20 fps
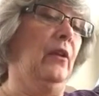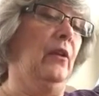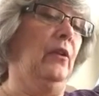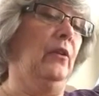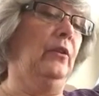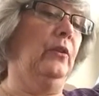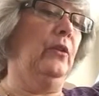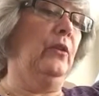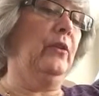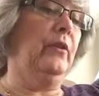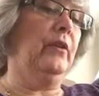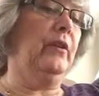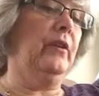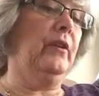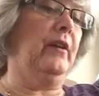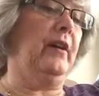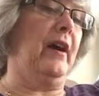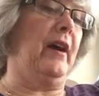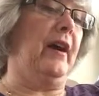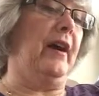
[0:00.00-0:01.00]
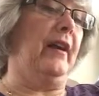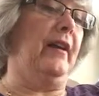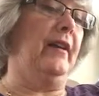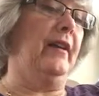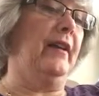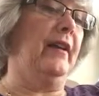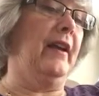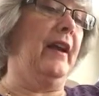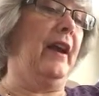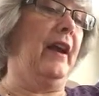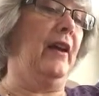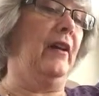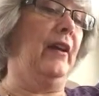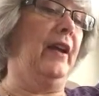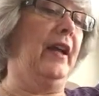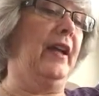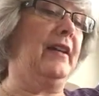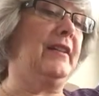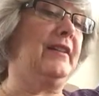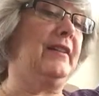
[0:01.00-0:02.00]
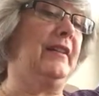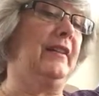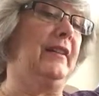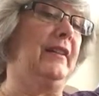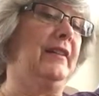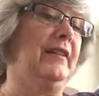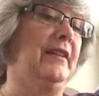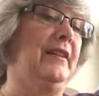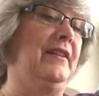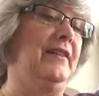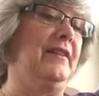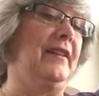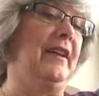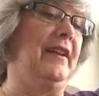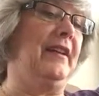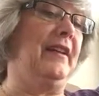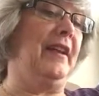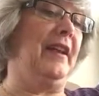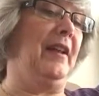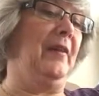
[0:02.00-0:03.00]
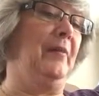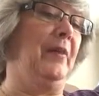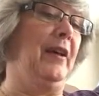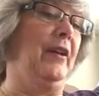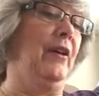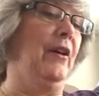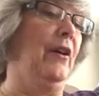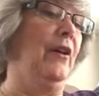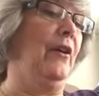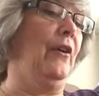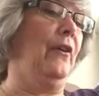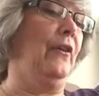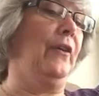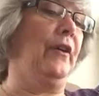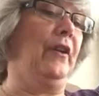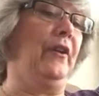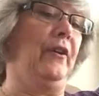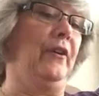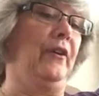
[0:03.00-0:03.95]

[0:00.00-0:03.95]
O Lord our God, how excellent is thy name in all the